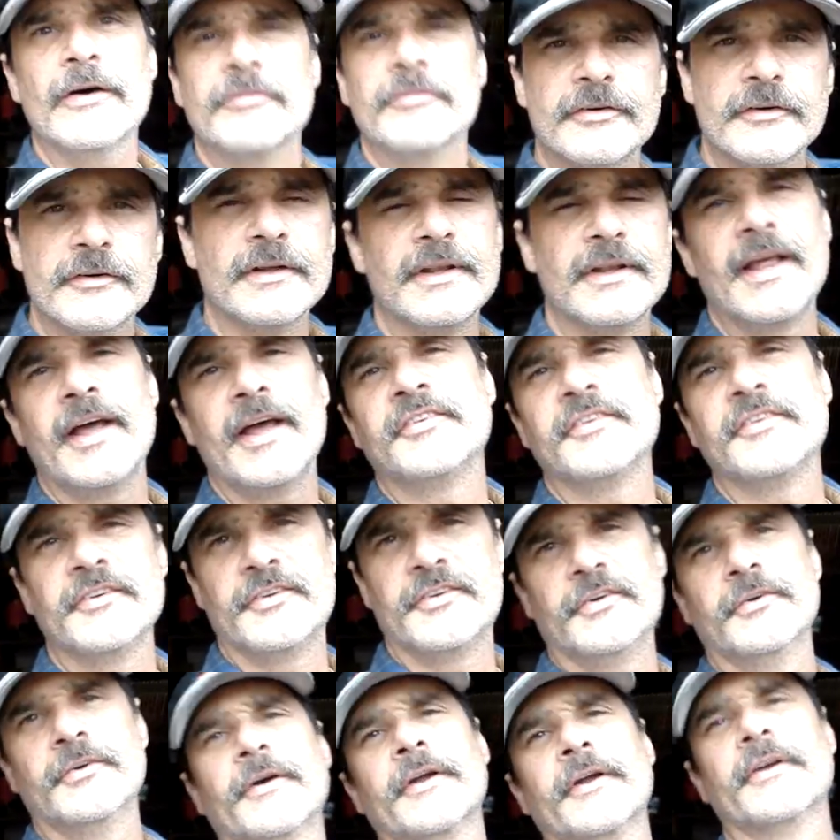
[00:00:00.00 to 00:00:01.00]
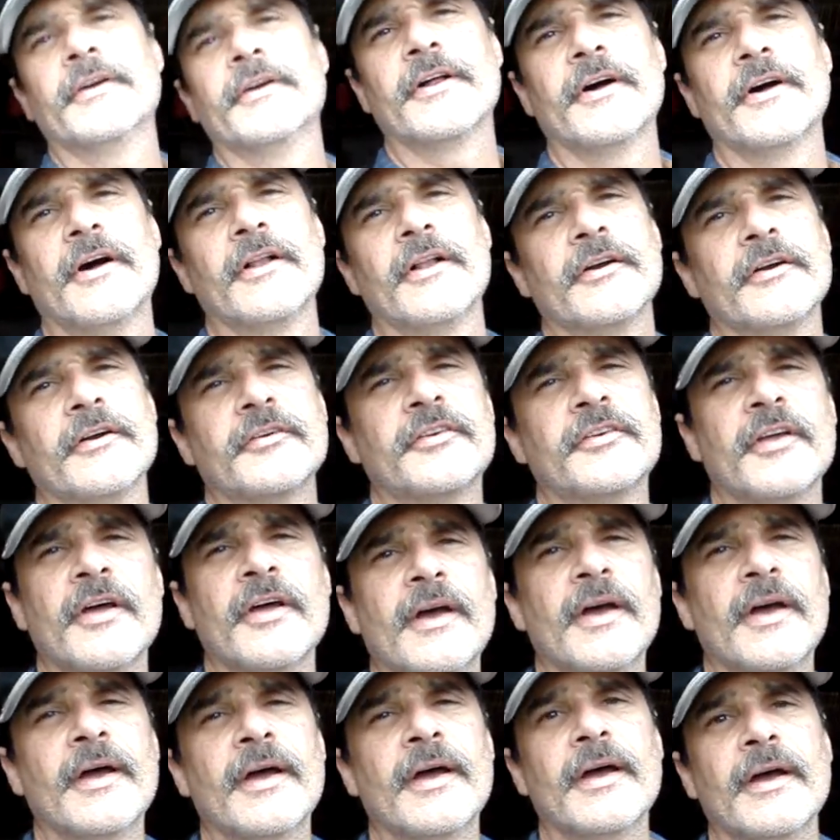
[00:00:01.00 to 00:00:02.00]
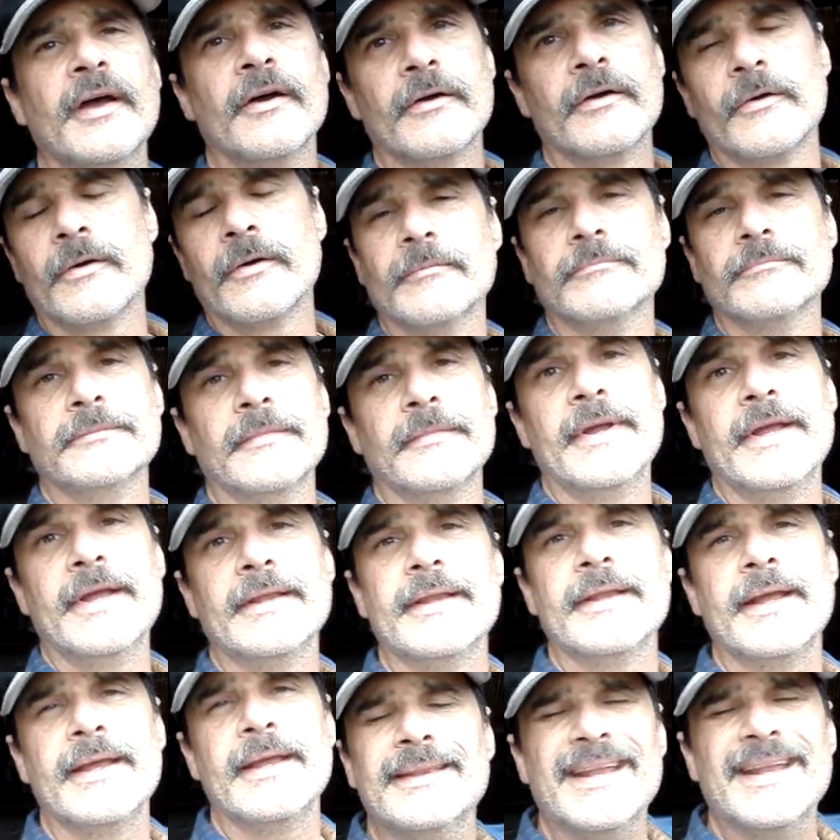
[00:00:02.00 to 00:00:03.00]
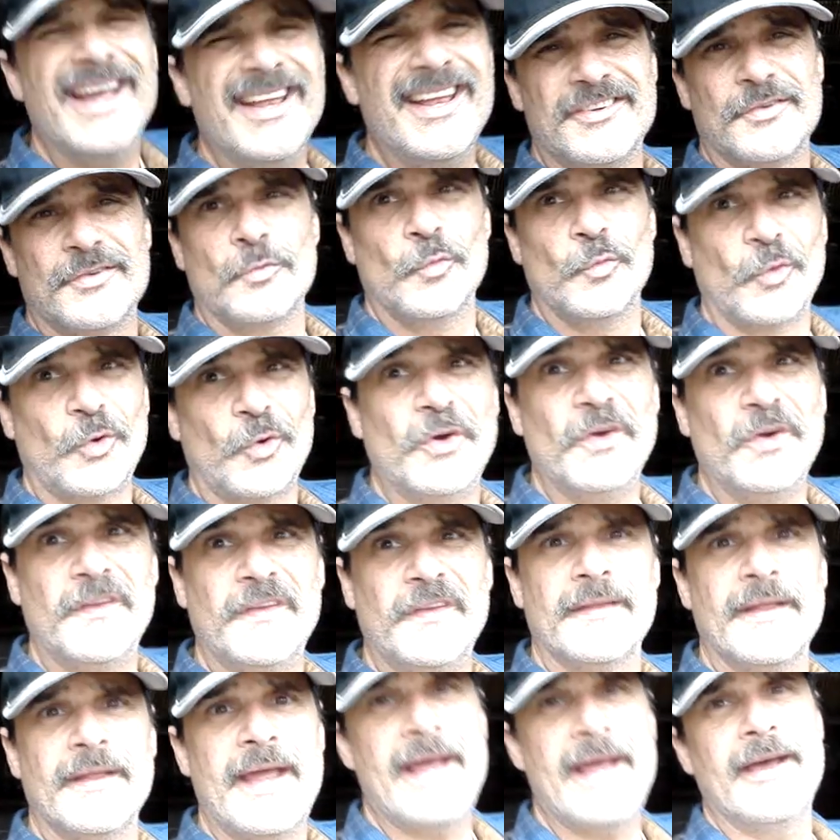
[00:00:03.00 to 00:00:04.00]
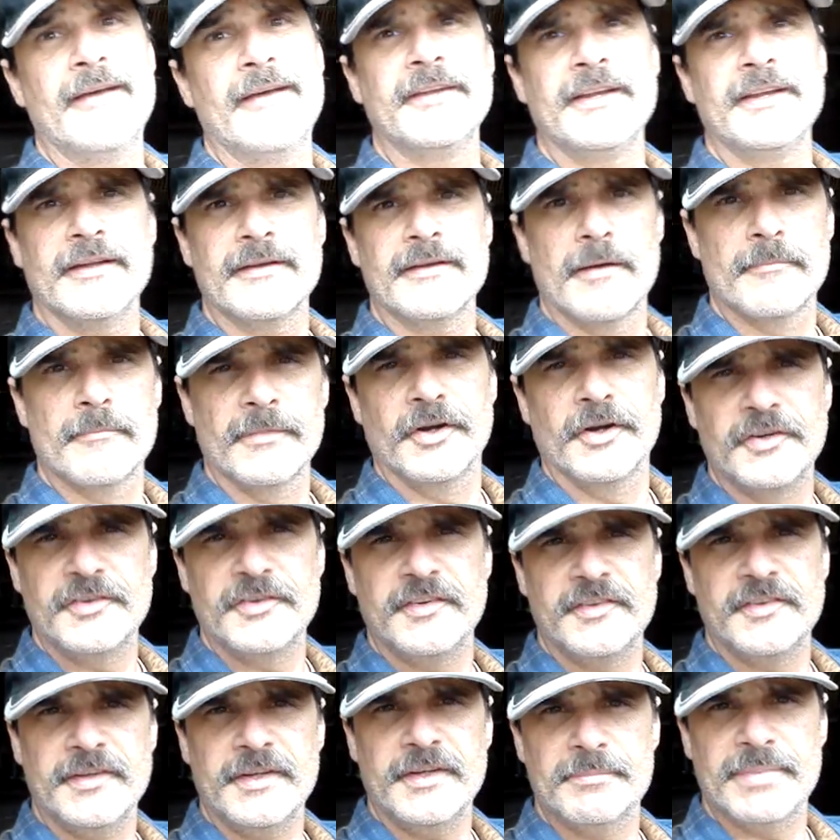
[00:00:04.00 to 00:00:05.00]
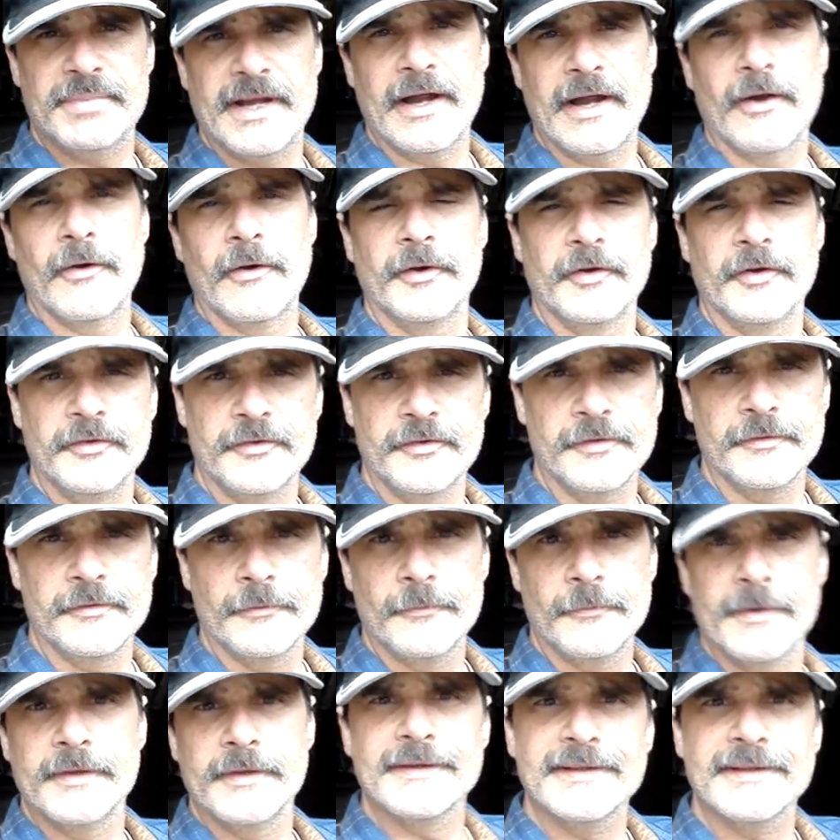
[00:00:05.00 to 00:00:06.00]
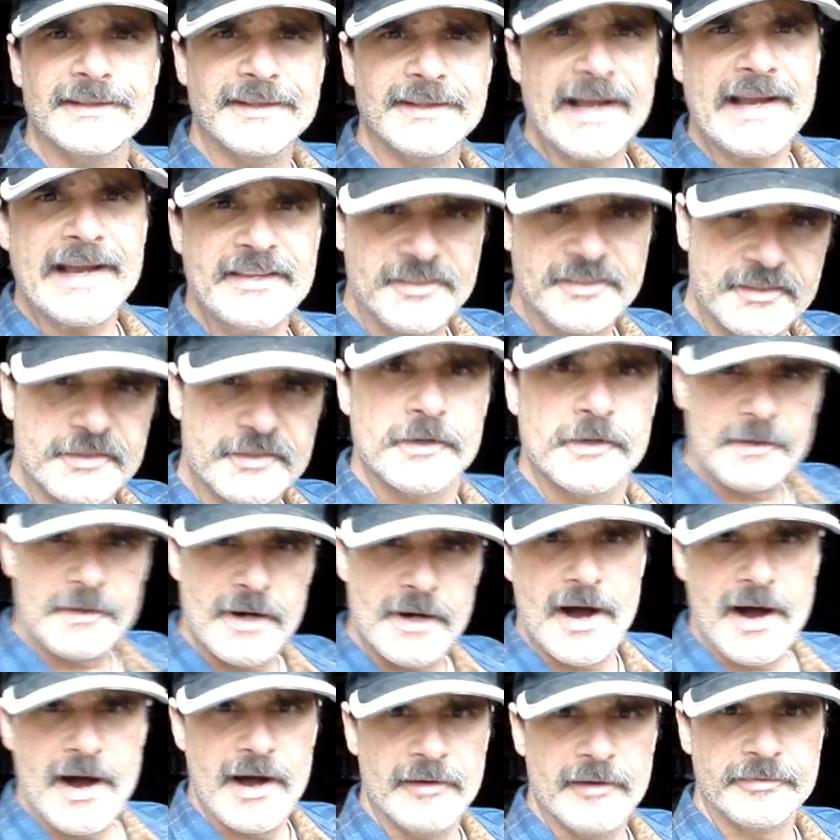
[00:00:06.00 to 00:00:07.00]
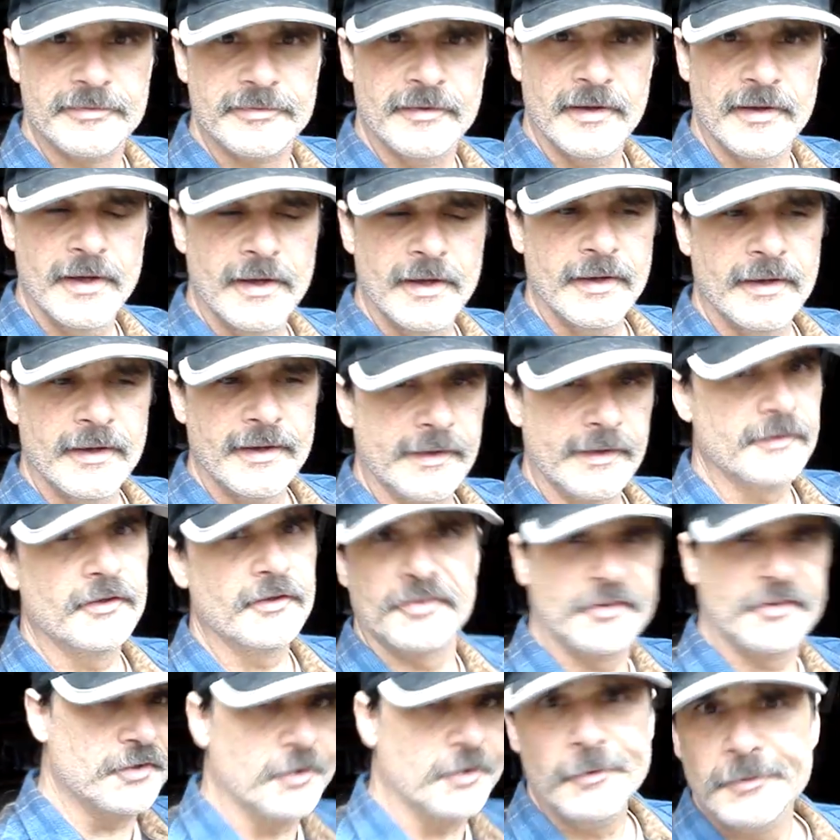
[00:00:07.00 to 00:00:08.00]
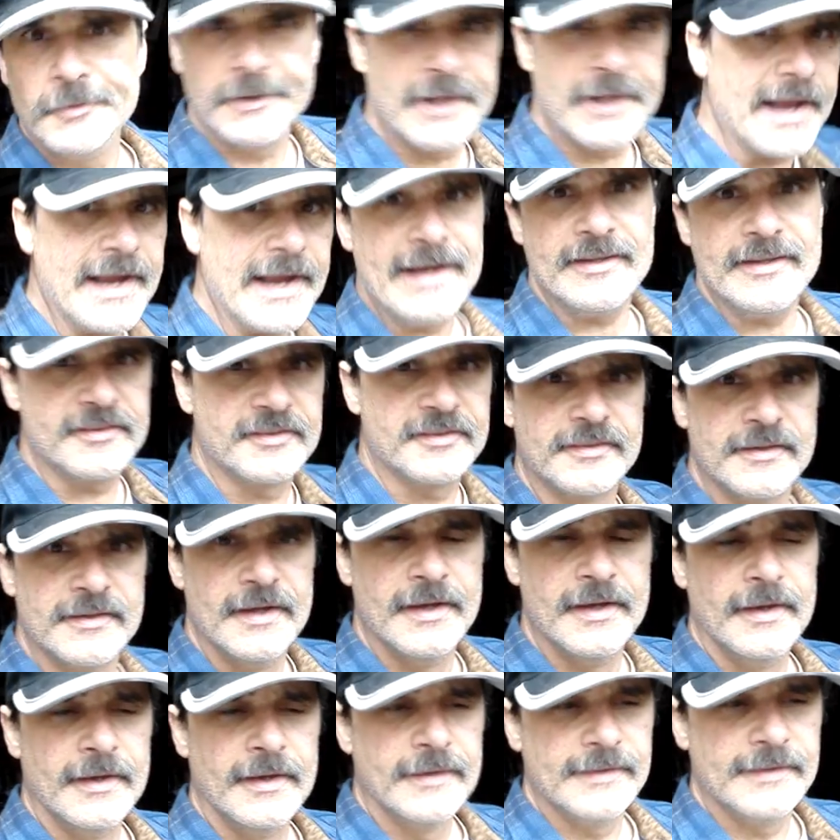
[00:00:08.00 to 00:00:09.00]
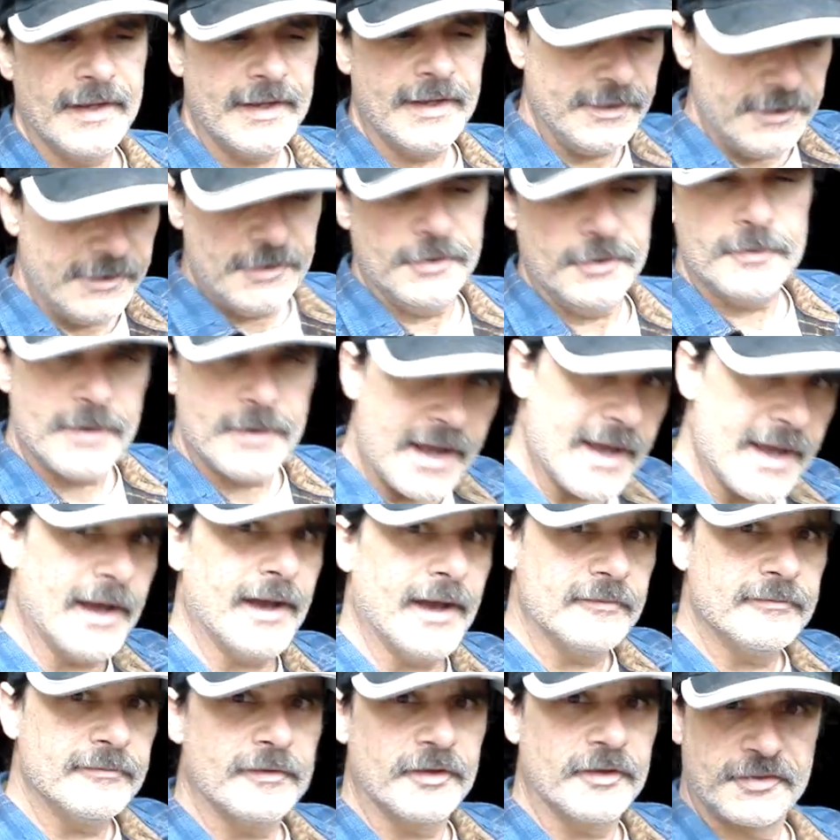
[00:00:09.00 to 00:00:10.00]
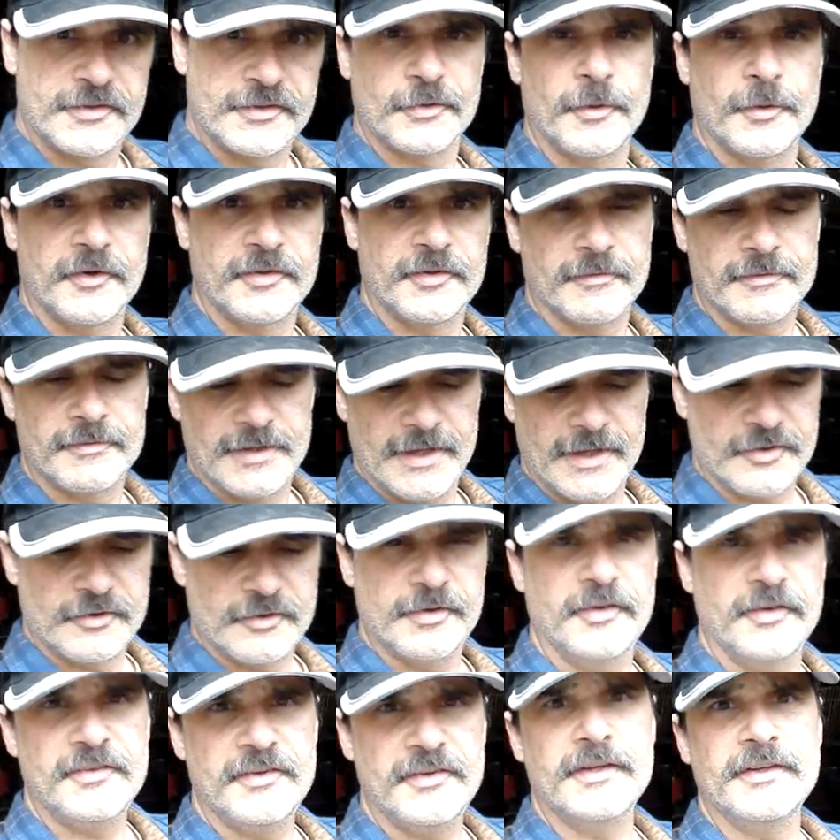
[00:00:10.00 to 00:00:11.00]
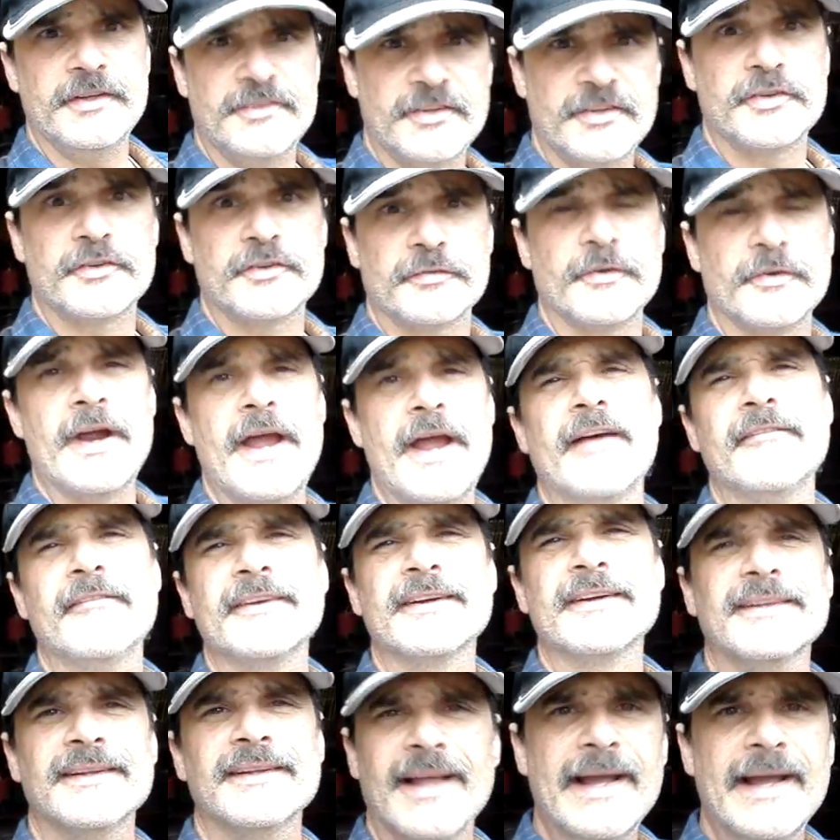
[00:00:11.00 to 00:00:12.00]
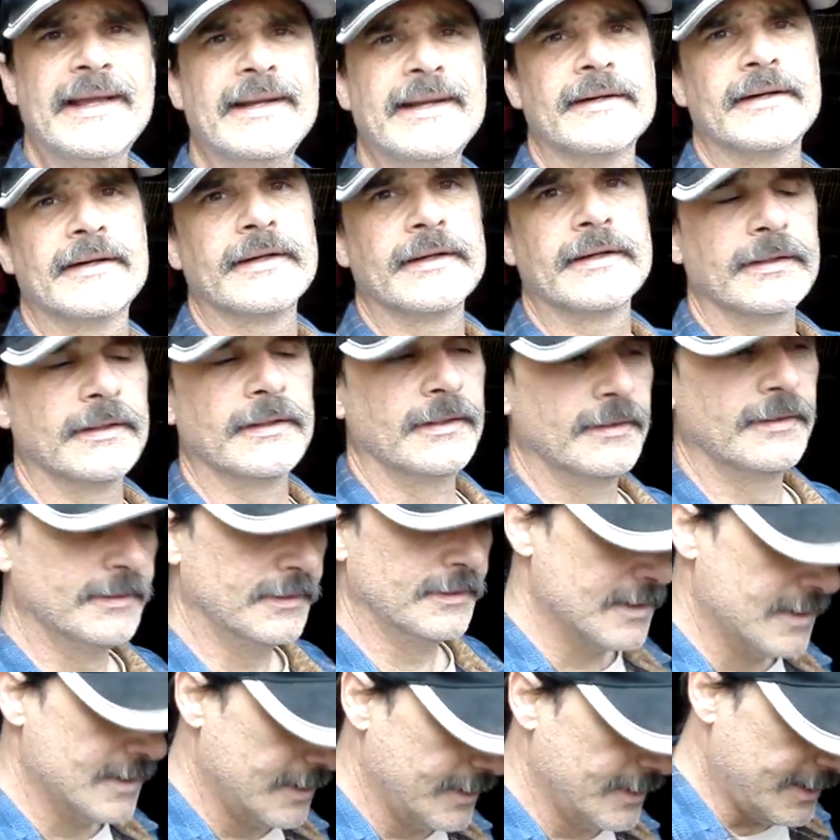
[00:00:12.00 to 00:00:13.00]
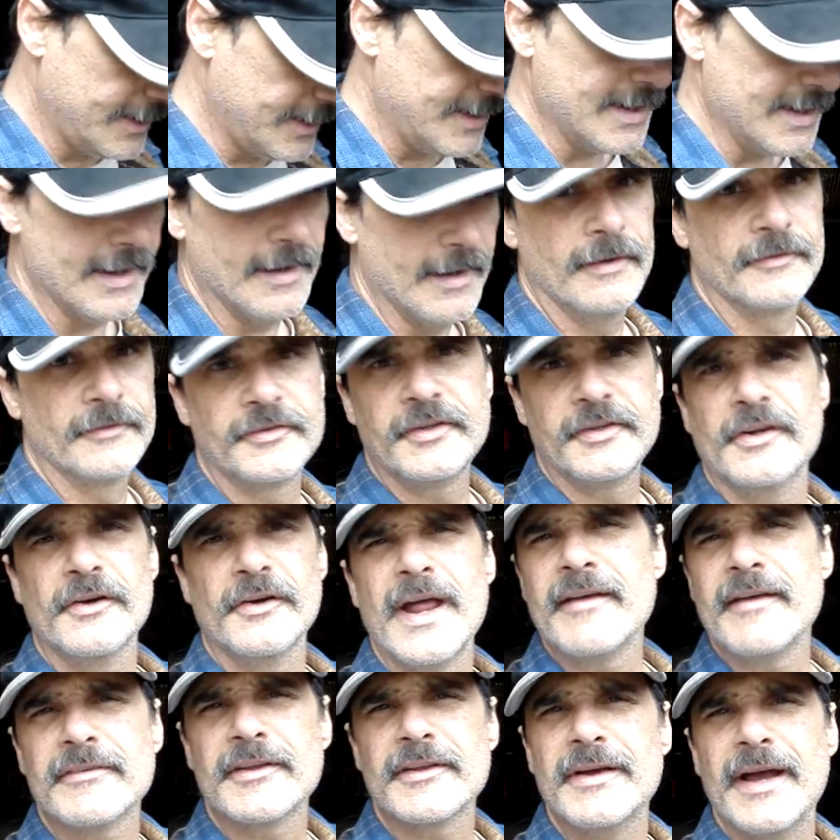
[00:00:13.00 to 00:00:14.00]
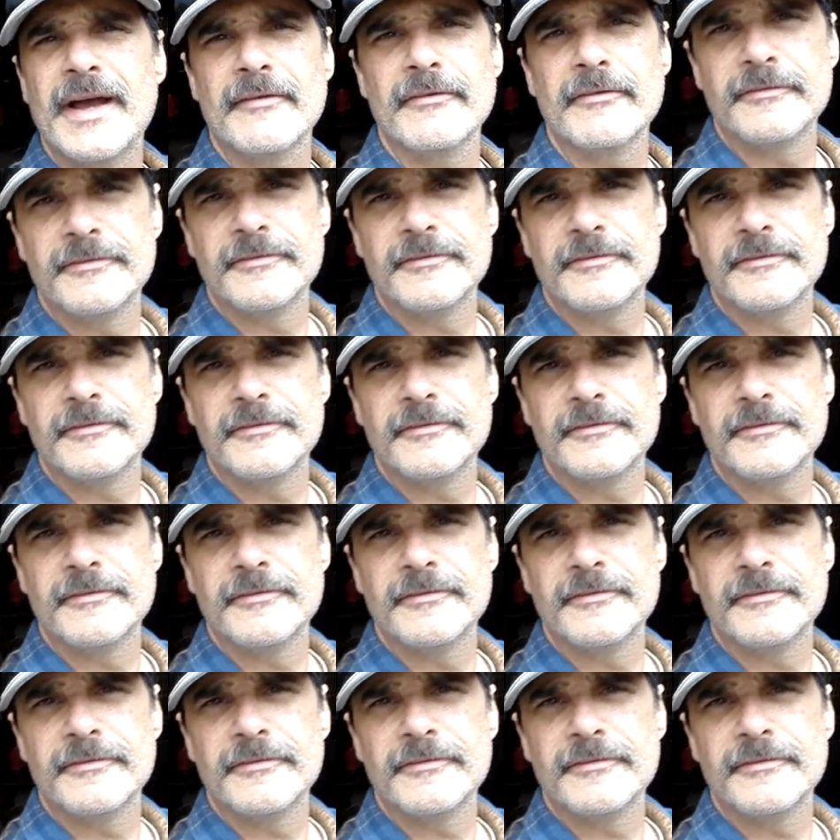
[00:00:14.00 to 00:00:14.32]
for less than $200. And that's worth having emergency power, so when the lights off and there's no lights, that you have a source of electricity just for having a light on. Anyhow, so you don't have to have a